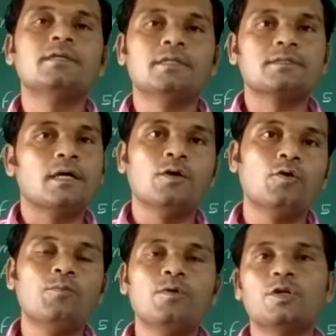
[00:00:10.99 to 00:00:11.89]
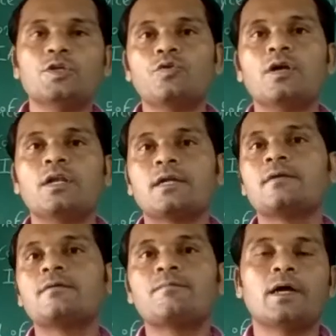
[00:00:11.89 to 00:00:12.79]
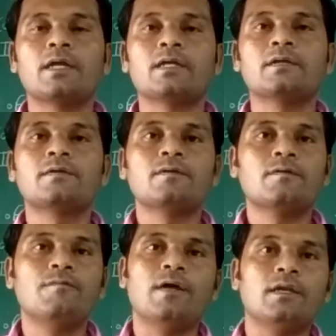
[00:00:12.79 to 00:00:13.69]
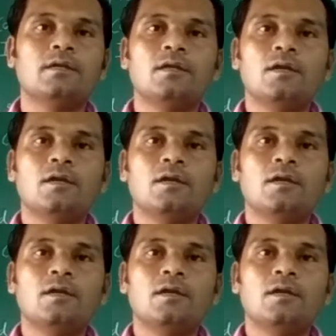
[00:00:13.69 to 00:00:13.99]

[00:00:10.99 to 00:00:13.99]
Yes, I hope you all are fine and well.